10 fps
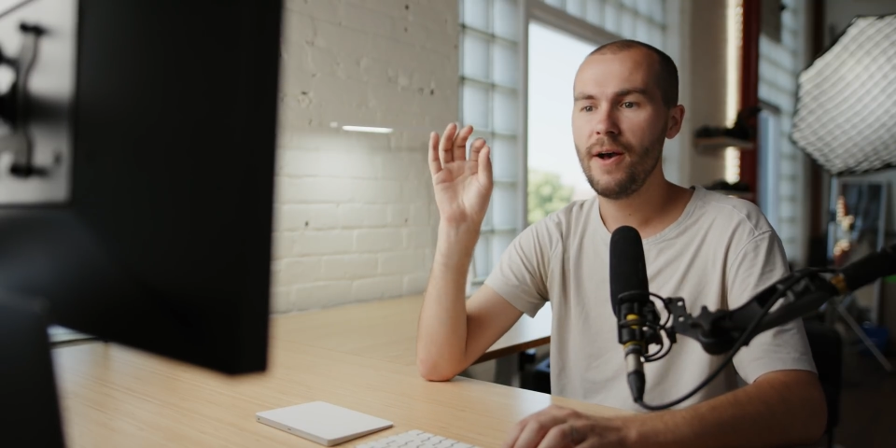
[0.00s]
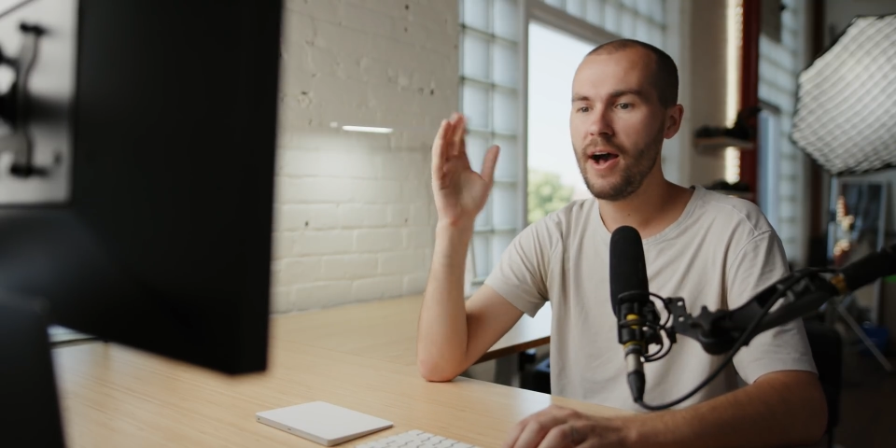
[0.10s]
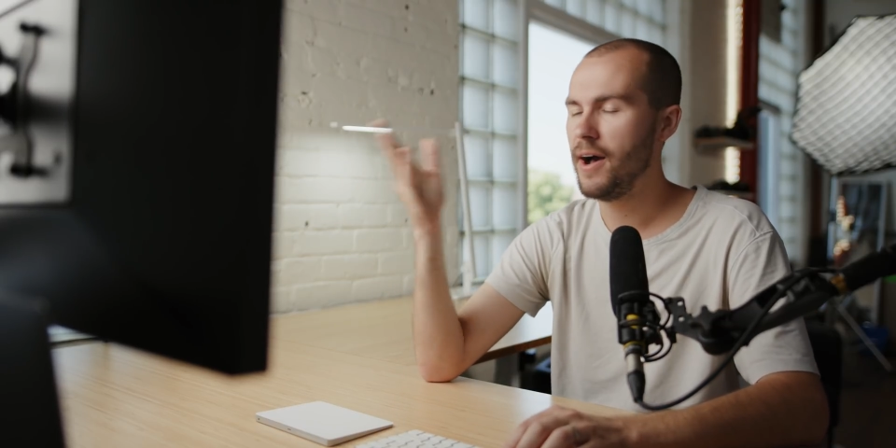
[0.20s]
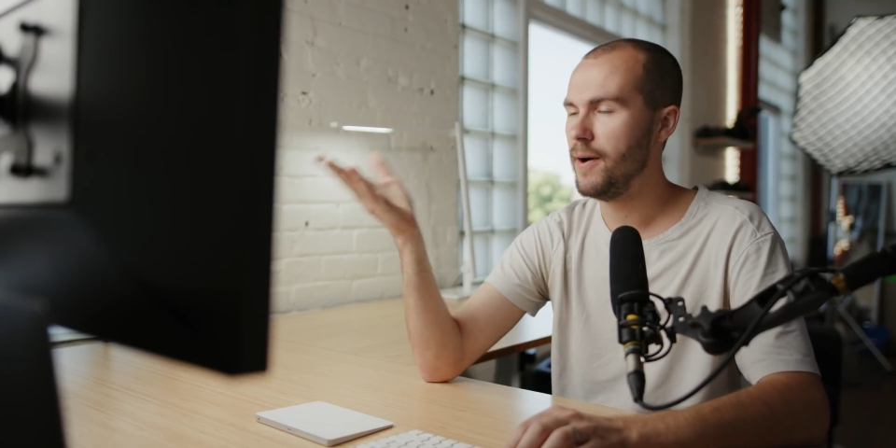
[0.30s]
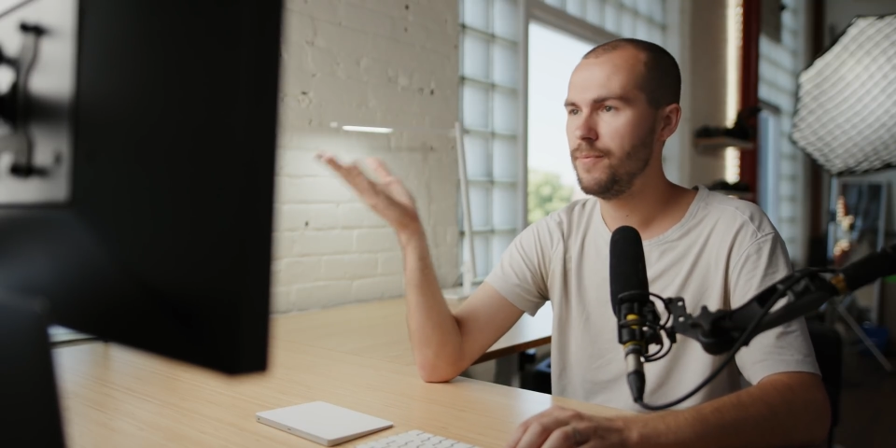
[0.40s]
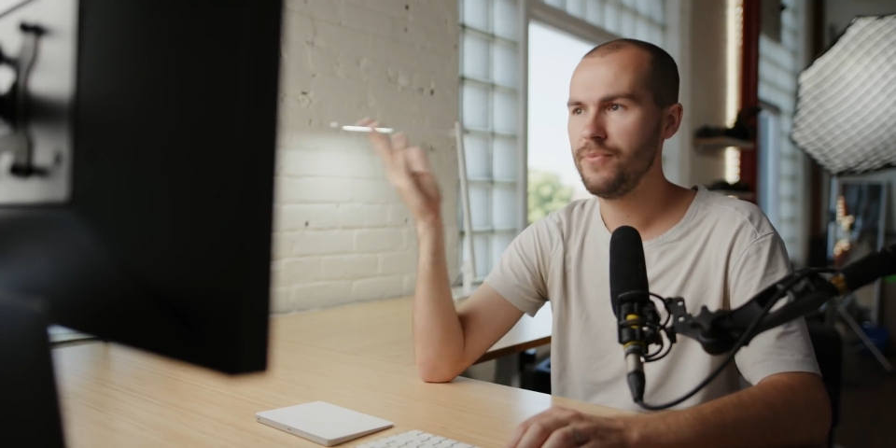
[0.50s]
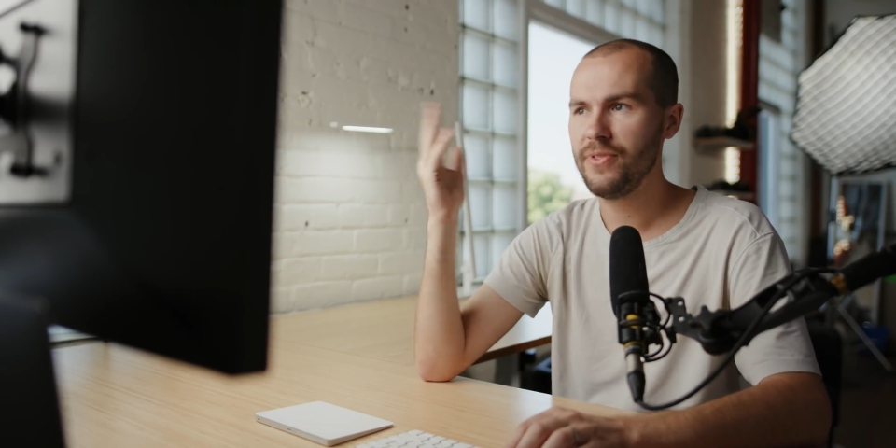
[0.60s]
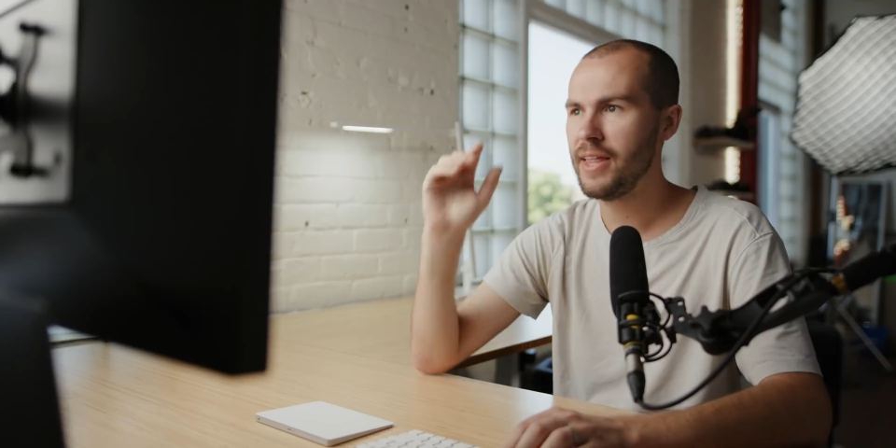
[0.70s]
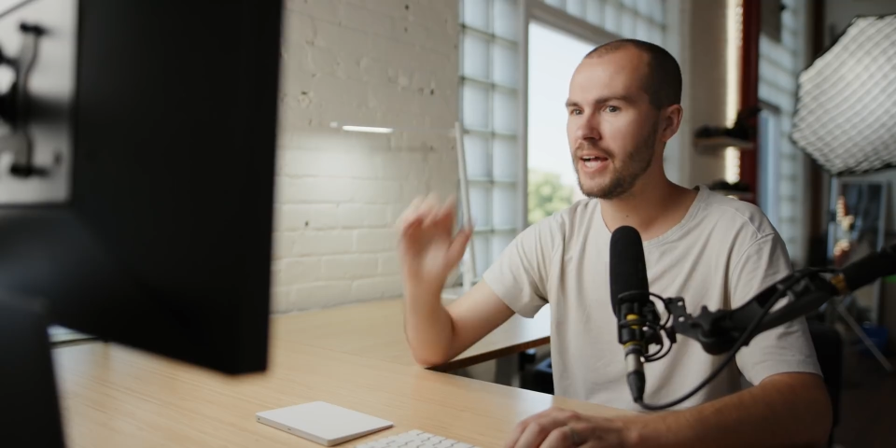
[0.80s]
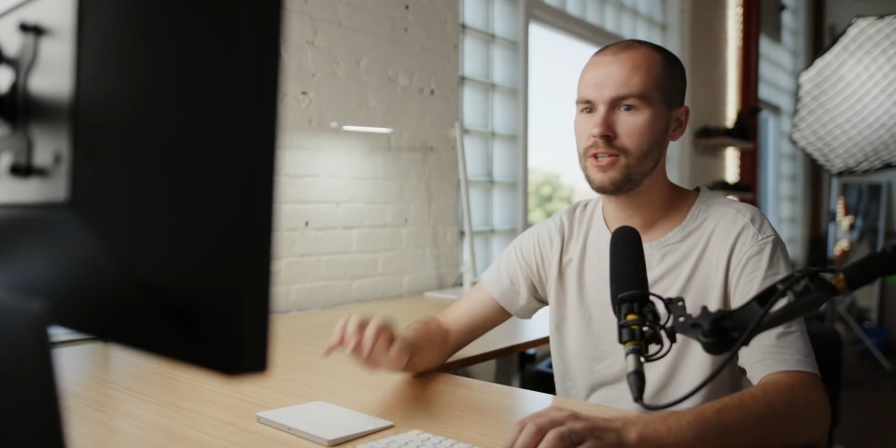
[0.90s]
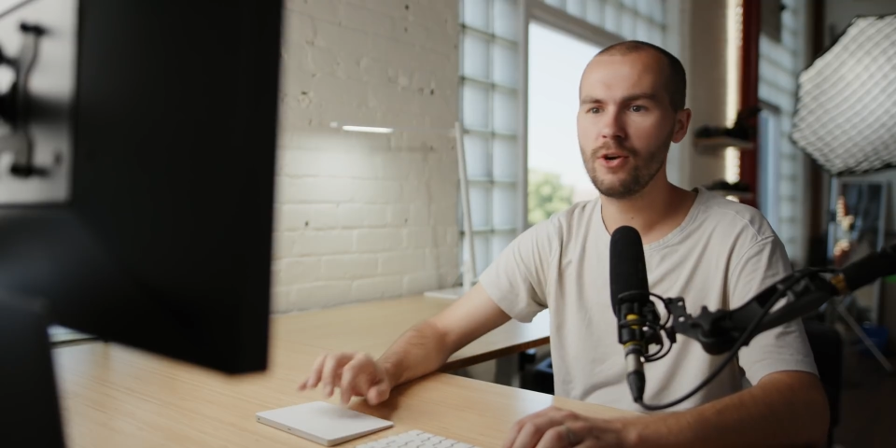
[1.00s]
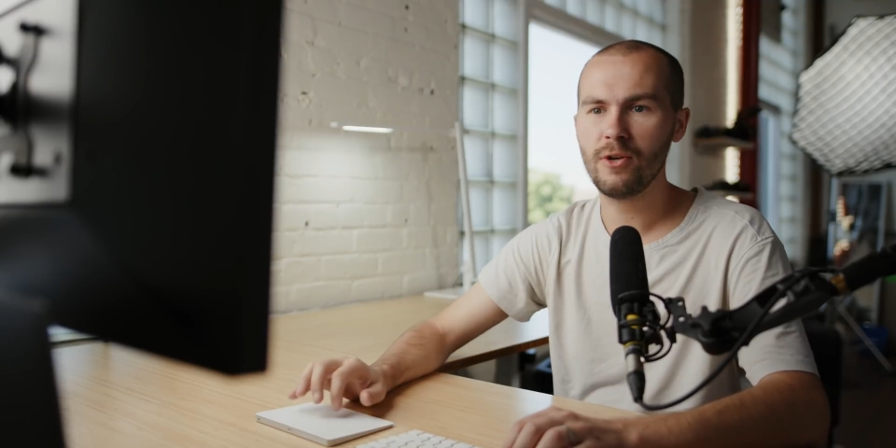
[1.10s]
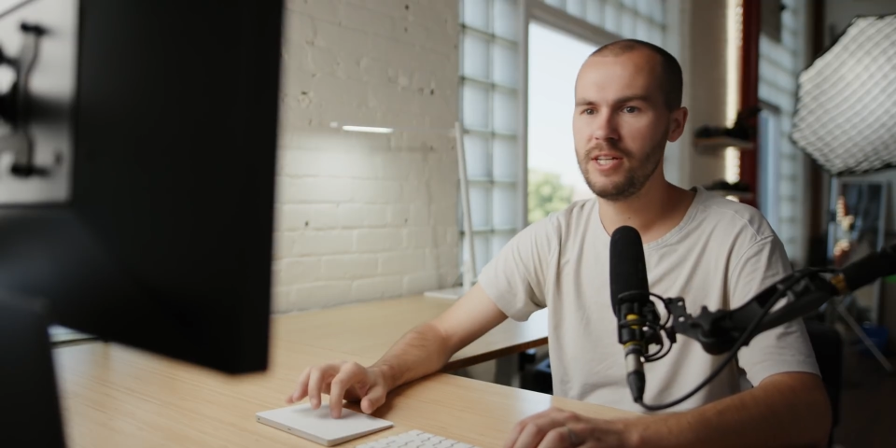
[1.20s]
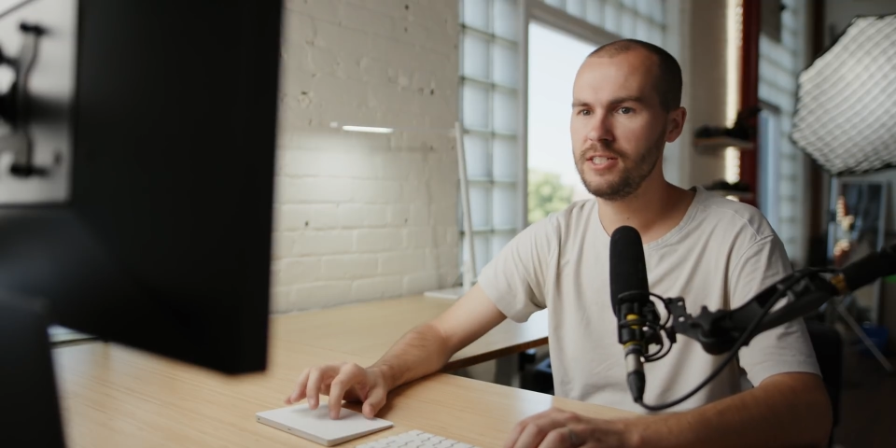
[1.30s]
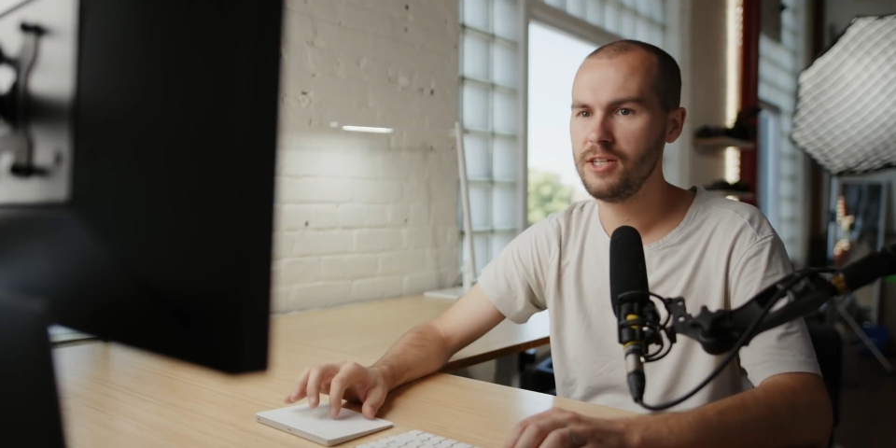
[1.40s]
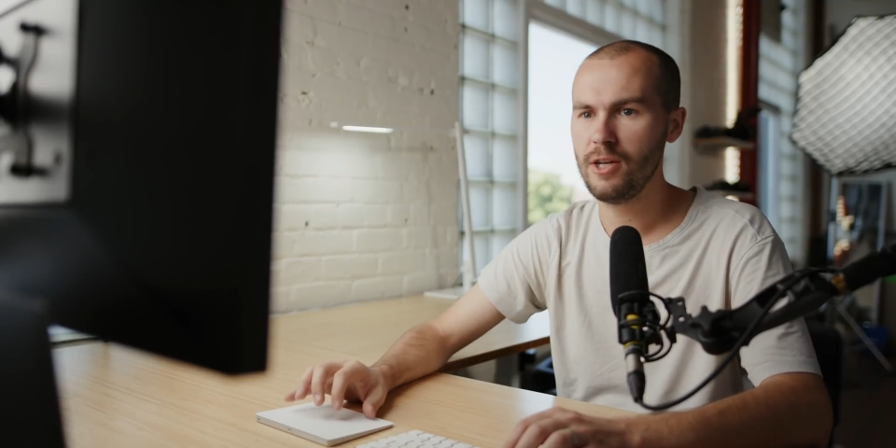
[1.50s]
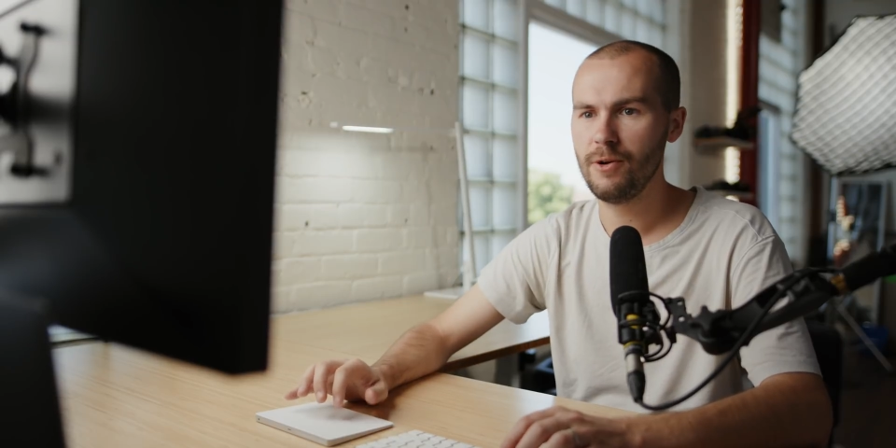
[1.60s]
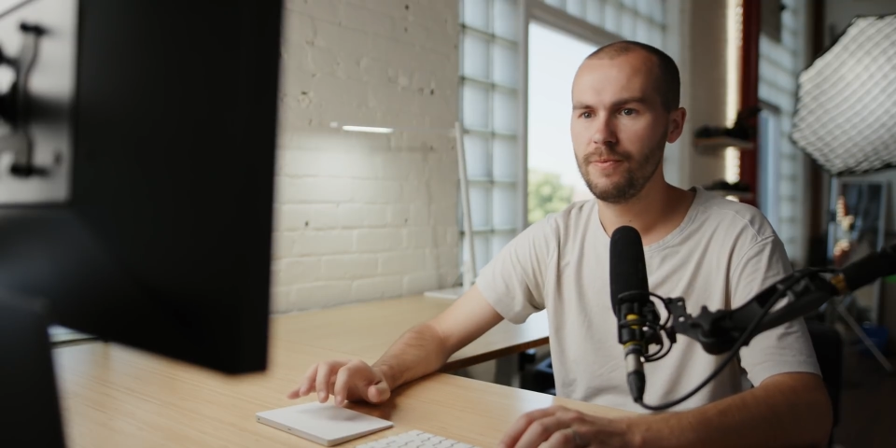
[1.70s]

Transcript: that's all you need to do.